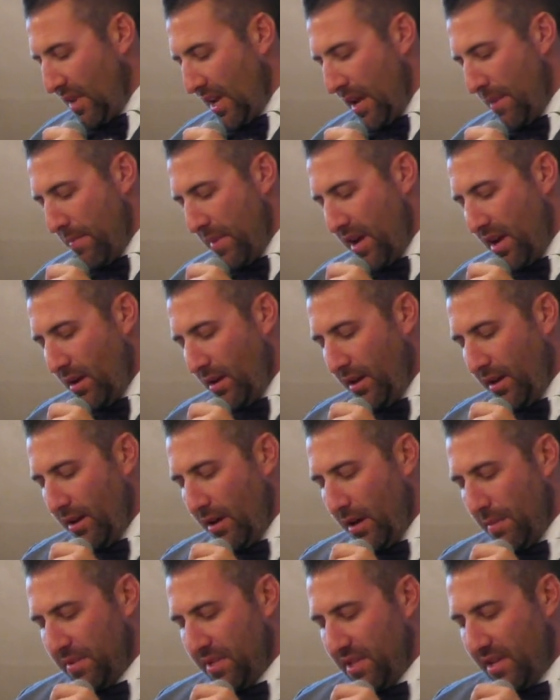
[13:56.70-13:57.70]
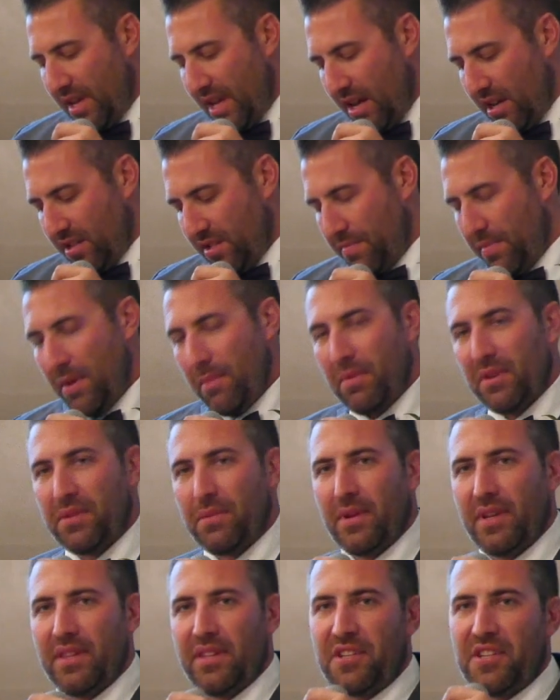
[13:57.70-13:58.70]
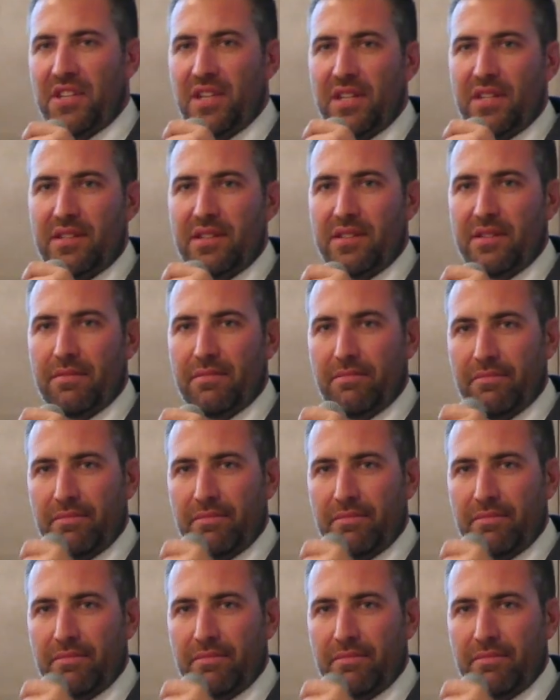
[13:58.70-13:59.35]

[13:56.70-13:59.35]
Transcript: And may all your ups and downs be between the sheets.